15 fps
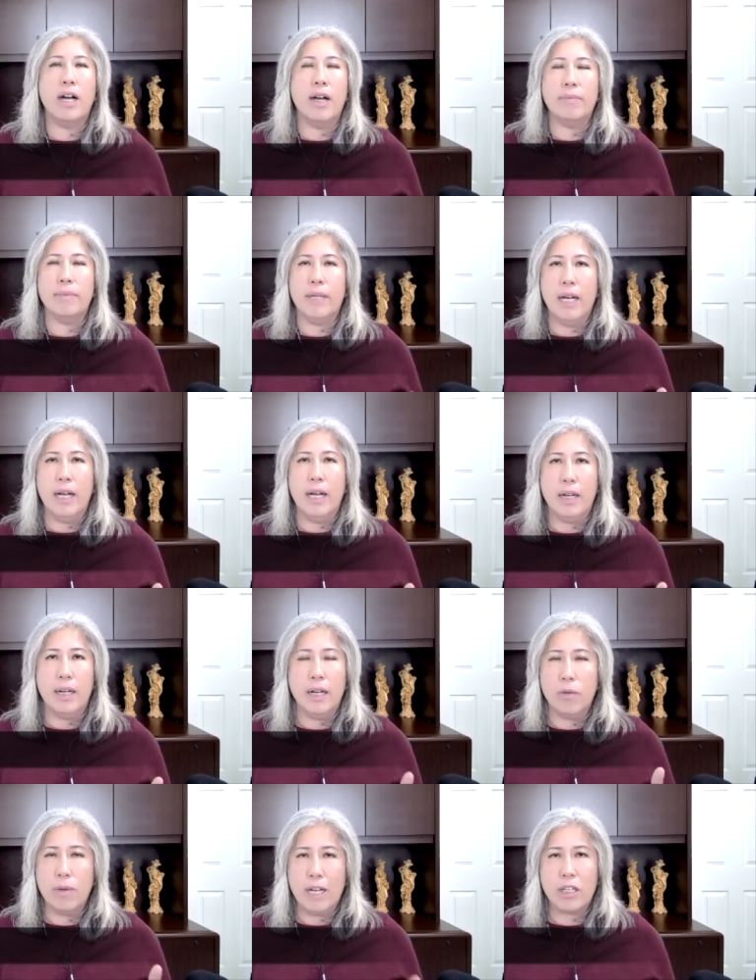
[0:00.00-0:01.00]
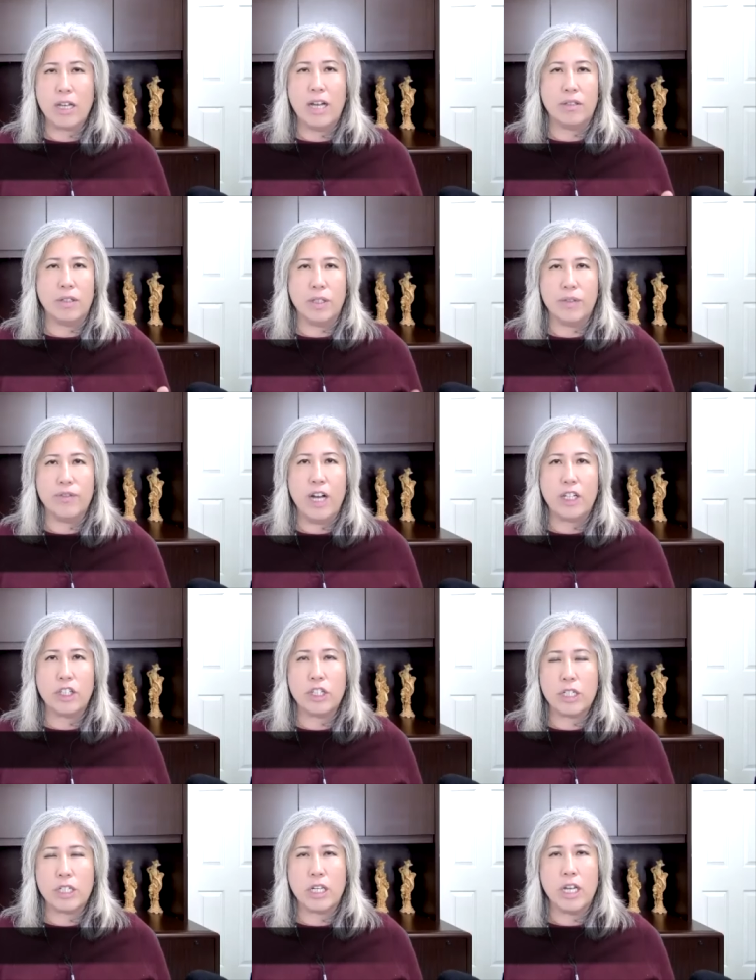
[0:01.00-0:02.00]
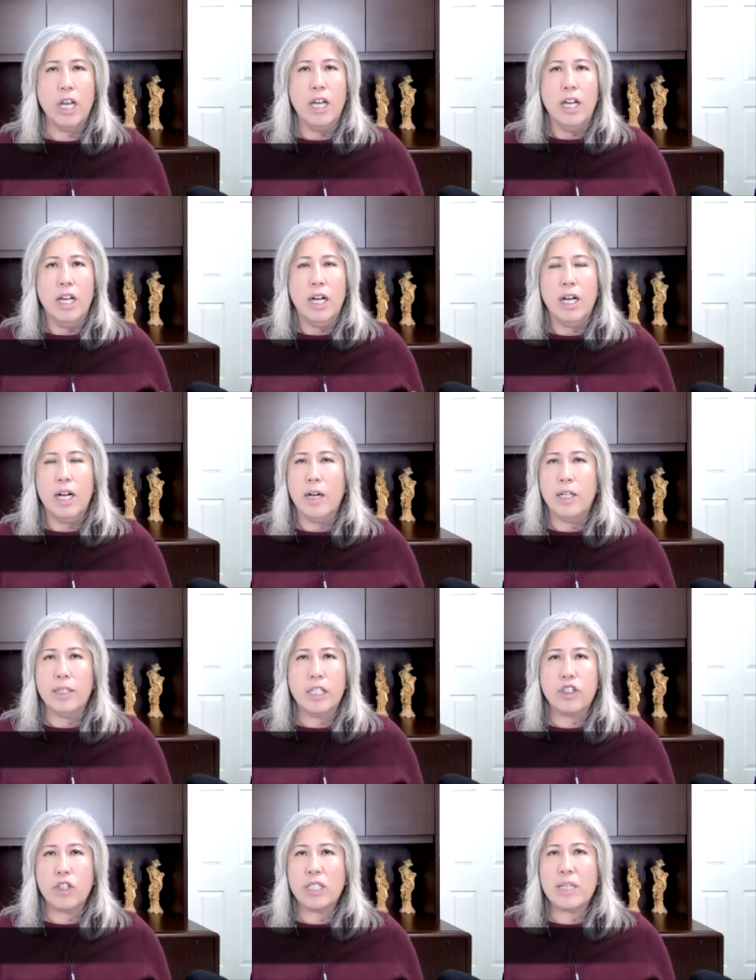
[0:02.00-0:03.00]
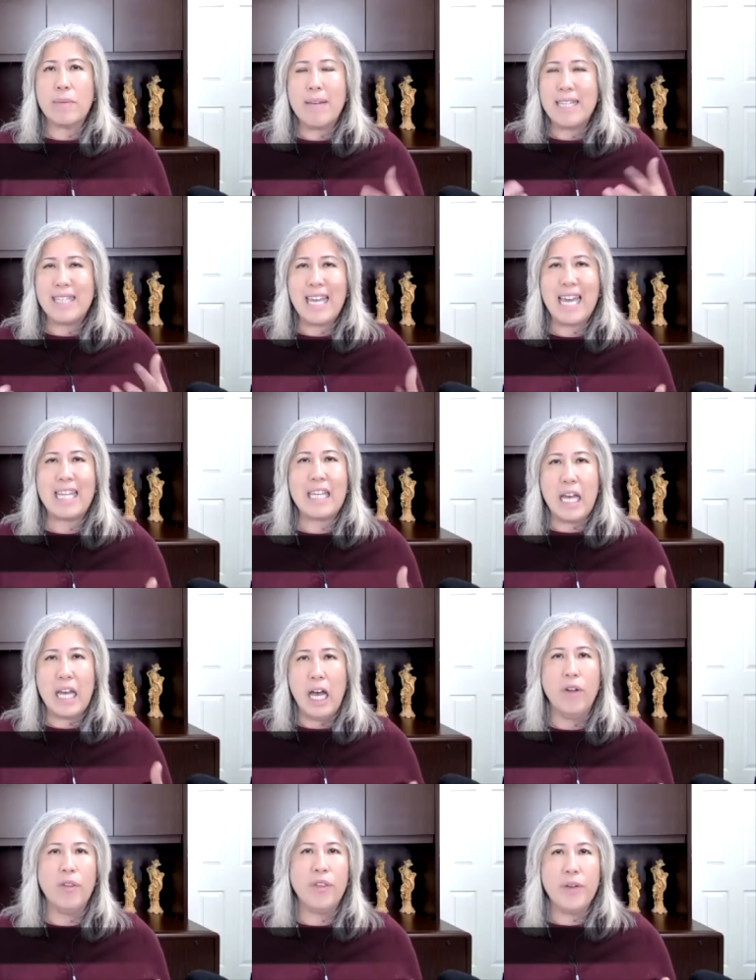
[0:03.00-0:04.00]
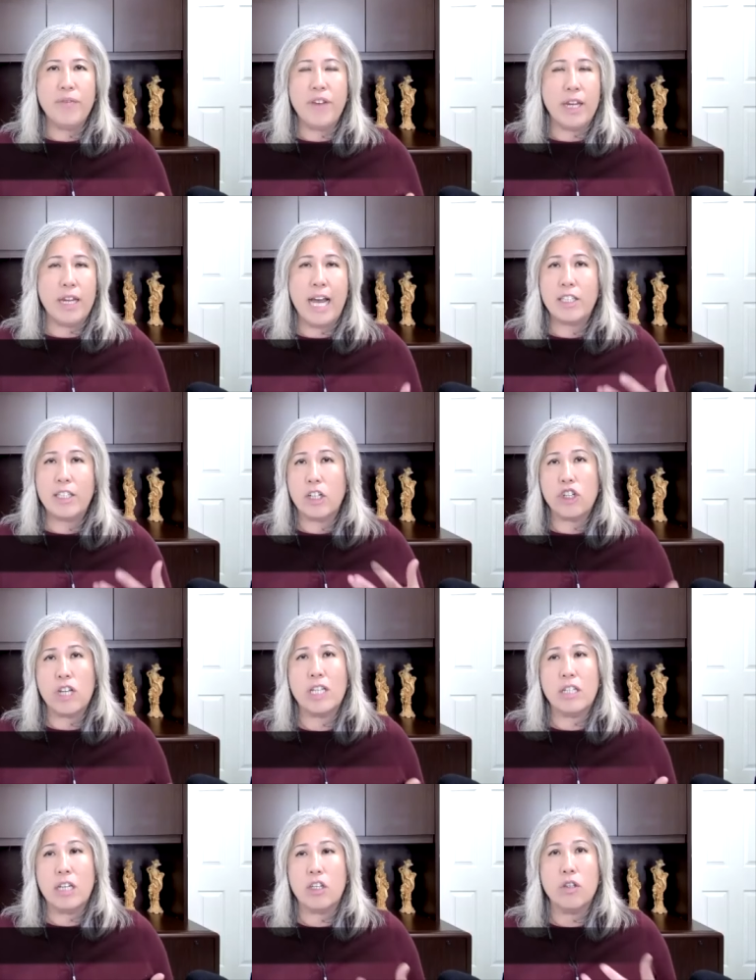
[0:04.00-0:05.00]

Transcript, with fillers: um, uh, erectile dysfunction uh, to just to maintain the health of it and i suggest that you